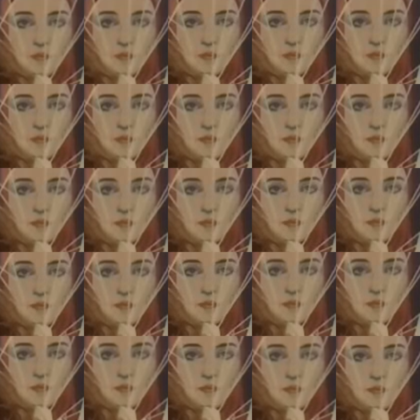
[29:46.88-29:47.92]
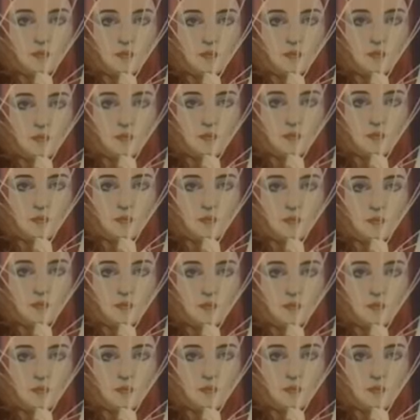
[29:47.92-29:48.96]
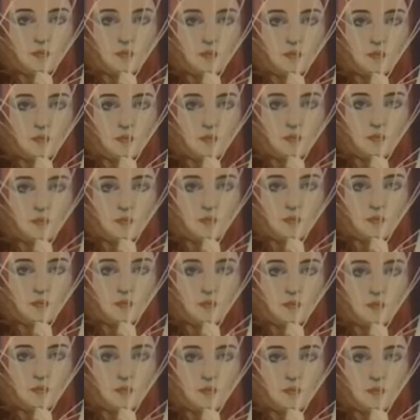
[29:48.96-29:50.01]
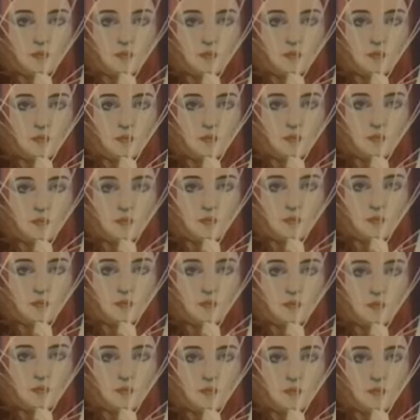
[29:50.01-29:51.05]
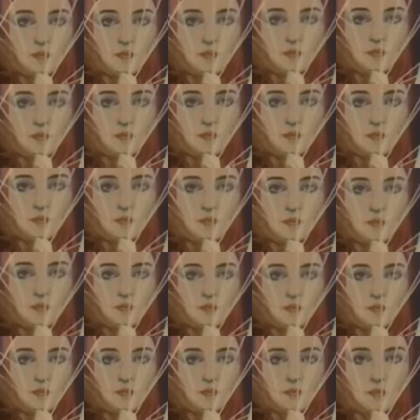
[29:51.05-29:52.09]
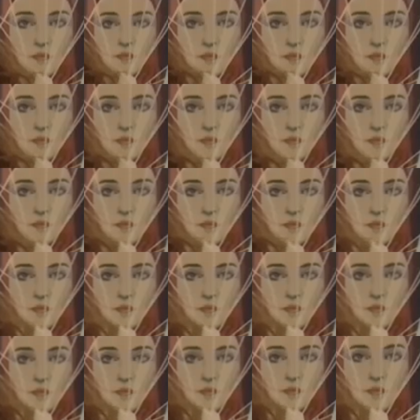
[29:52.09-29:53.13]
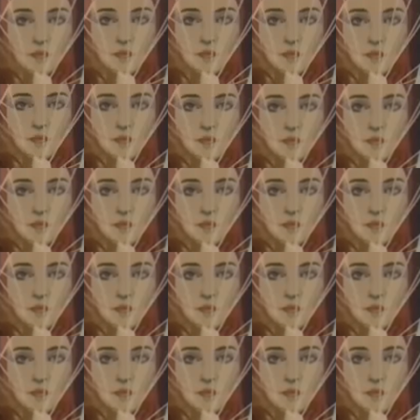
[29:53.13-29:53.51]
No words are spoken by the person on screen.